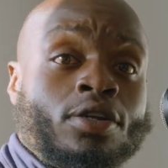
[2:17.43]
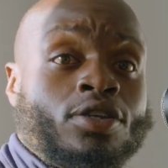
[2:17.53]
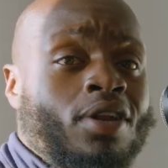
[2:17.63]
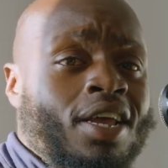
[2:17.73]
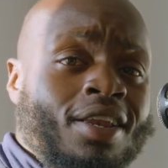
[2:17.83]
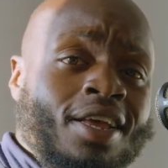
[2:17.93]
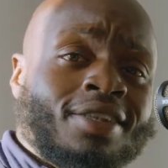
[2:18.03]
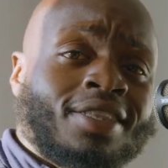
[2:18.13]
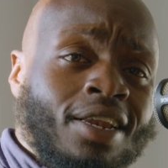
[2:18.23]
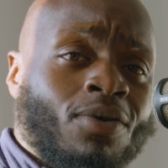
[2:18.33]
So
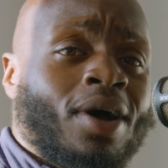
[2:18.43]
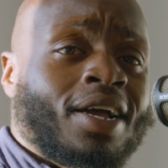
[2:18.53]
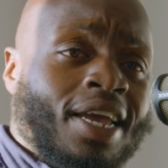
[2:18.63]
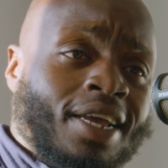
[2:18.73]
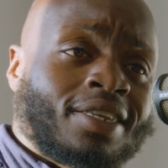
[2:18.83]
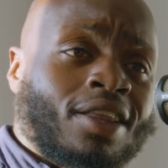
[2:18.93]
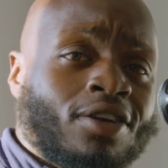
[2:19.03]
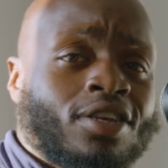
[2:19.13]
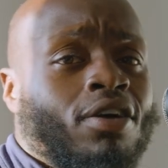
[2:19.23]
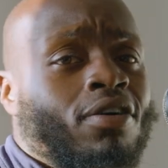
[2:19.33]
let Dillian Whyte get his
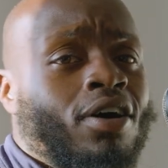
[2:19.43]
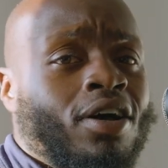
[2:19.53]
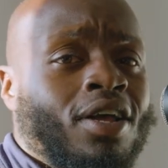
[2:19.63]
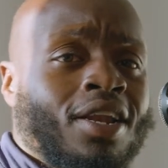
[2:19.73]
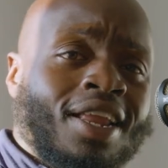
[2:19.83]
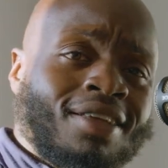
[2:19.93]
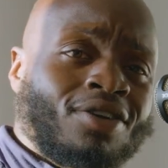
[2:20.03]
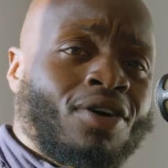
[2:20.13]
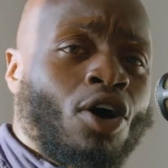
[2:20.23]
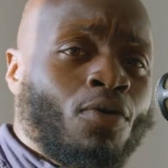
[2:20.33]
last hurrah.
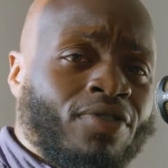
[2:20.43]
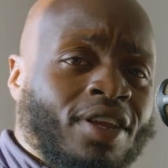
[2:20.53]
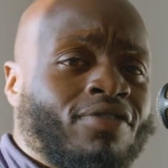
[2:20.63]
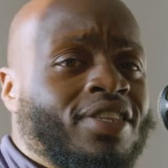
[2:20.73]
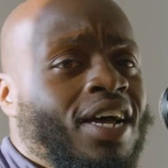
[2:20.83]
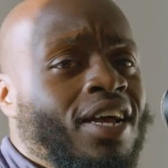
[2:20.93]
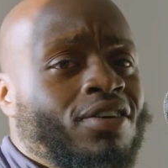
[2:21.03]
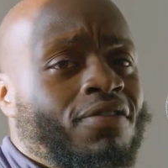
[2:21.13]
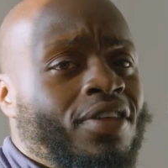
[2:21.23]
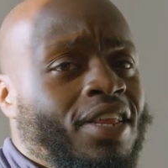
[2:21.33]
Hopefully he retires
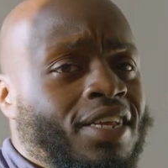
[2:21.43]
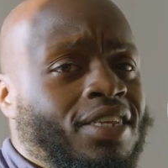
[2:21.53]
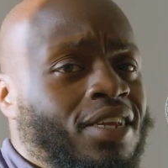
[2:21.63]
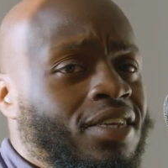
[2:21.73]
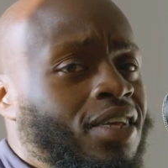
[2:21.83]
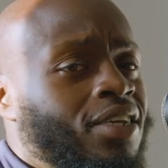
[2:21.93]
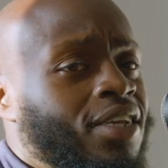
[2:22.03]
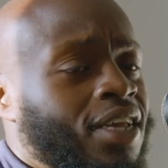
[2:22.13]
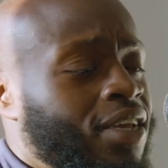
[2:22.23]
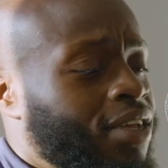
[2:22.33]
after that into the sun. You
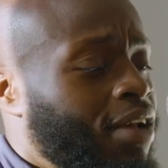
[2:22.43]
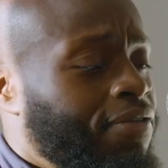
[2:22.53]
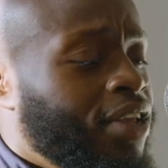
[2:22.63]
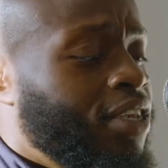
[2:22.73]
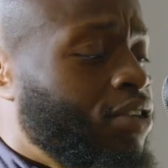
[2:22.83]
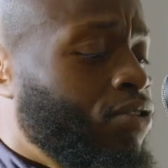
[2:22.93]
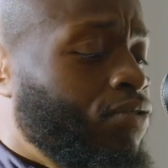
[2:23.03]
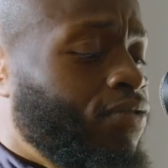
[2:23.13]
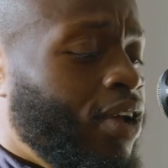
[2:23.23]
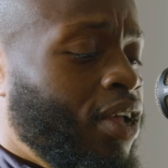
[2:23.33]
get it? I think it's a good
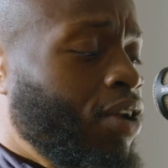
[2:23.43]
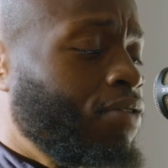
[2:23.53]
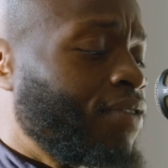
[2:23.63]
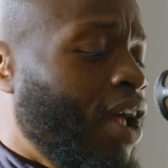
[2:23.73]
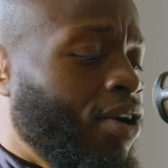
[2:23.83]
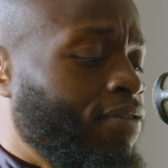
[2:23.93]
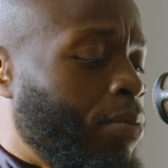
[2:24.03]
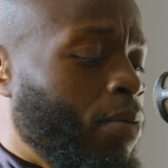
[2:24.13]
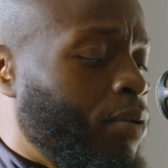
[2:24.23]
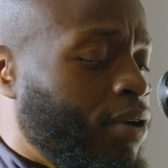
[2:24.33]
fight. I don't have a
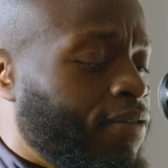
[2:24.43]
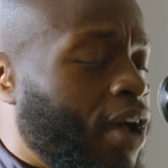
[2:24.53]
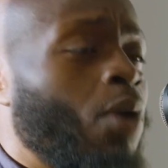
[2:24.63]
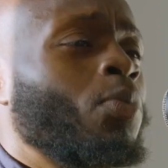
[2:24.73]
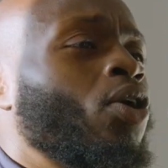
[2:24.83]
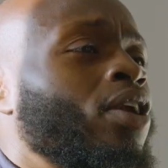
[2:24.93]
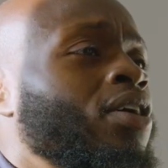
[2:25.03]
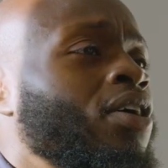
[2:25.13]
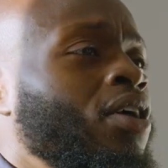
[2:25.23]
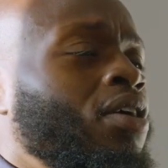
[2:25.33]
problem with the fight.
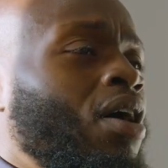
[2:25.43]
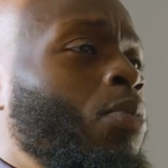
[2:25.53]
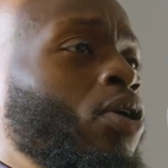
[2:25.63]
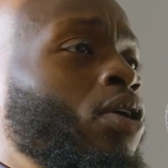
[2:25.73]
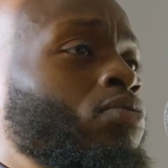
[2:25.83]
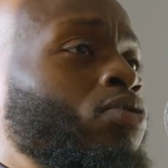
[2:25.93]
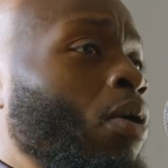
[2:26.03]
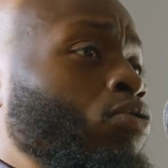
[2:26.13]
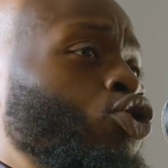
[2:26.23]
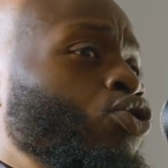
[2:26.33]

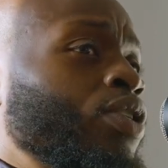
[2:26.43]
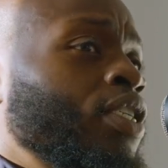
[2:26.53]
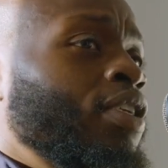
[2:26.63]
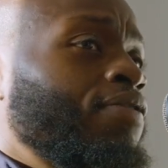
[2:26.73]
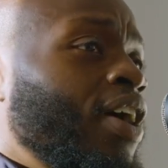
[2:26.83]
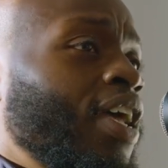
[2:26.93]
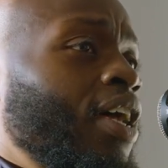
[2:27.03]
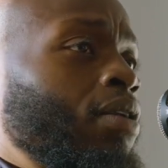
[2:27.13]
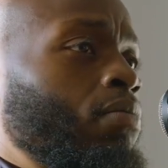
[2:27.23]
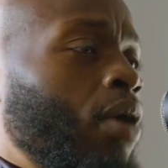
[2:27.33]
I'll tune in if I
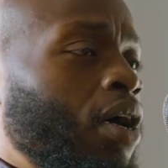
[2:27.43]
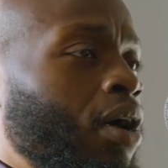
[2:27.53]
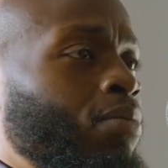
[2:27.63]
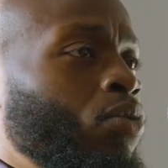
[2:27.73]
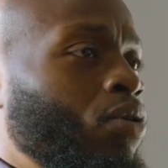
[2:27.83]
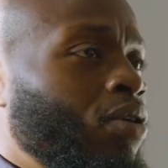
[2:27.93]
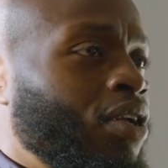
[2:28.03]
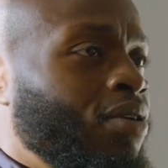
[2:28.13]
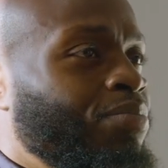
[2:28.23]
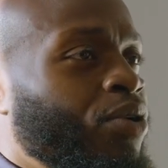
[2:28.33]
can, but I'm not
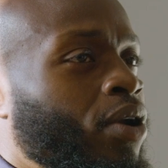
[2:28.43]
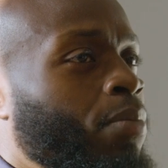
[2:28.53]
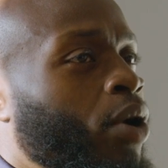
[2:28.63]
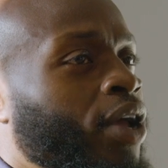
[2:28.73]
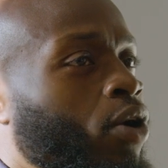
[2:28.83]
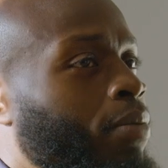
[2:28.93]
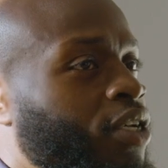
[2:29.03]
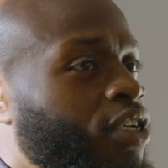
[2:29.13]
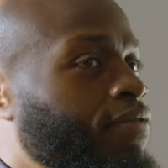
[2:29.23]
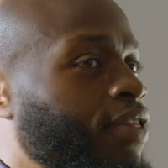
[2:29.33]
gonna be on a boycott
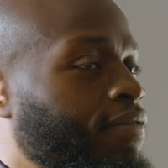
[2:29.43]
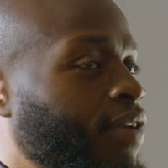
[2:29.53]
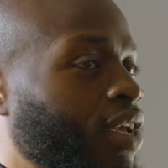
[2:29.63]
mission for the fight.